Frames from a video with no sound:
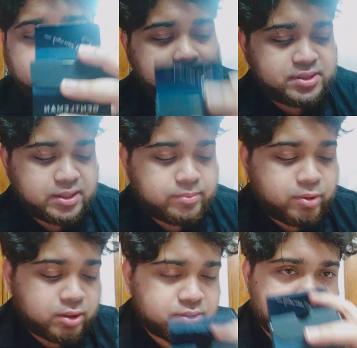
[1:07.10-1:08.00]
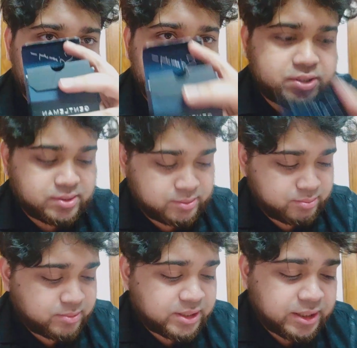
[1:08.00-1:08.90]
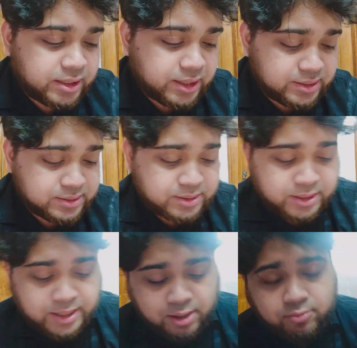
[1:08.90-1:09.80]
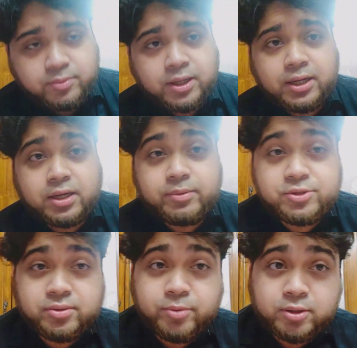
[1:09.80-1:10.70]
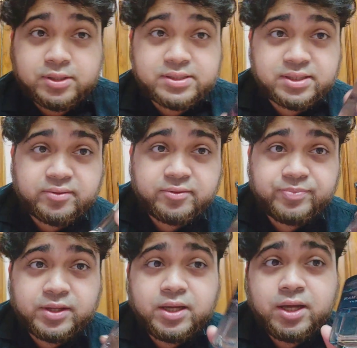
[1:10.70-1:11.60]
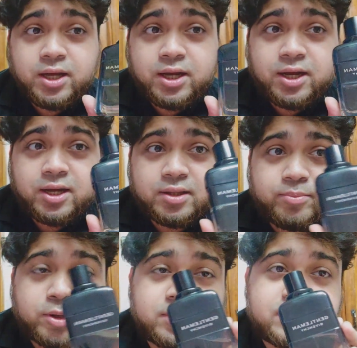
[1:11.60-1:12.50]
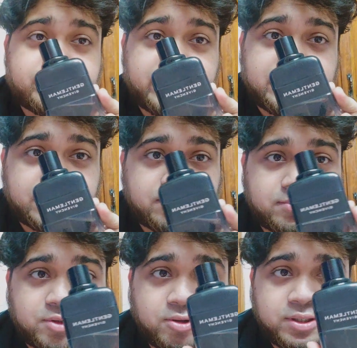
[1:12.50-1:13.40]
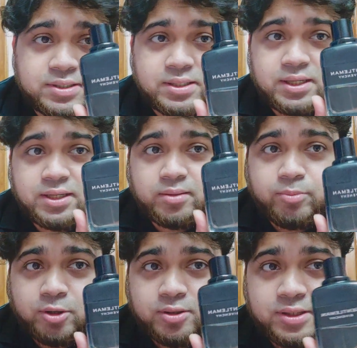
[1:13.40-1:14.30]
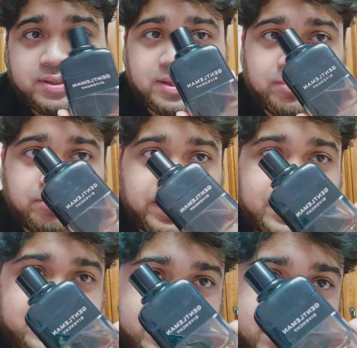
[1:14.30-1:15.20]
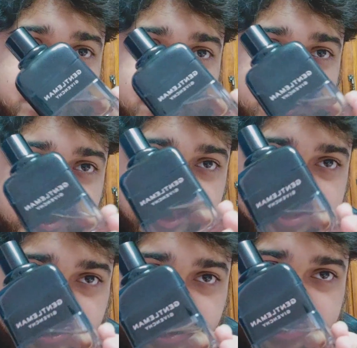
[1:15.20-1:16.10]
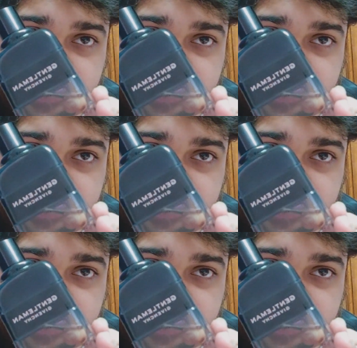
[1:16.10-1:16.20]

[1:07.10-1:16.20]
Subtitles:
inside the box, so which is kind of nice. And now coming to the bottle itself, the bottle is amazing. Honestly, the bottle is amazing. As you guys